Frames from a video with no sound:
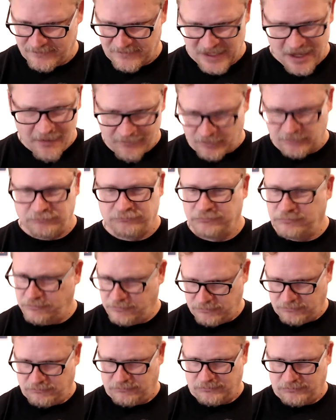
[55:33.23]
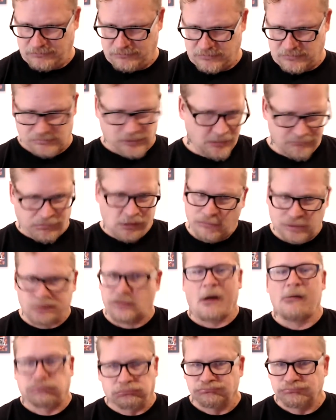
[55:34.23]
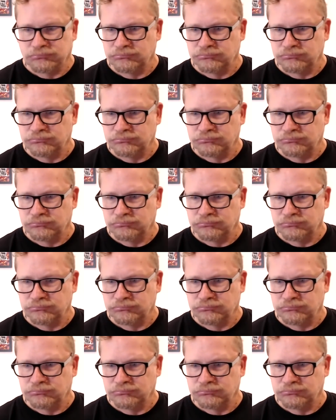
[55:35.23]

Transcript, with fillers: cavern in Mexico.